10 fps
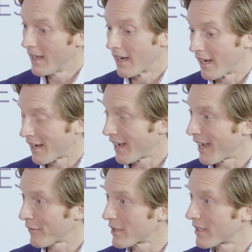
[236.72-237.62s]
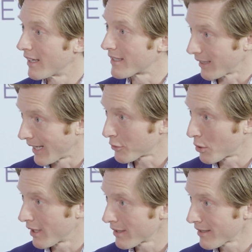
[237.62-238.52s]
I have to say it's
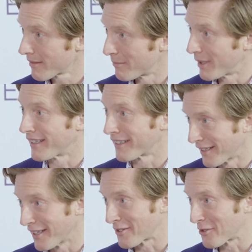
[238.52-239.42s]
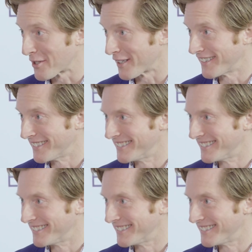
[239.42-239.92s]
electrons, meaning electricity.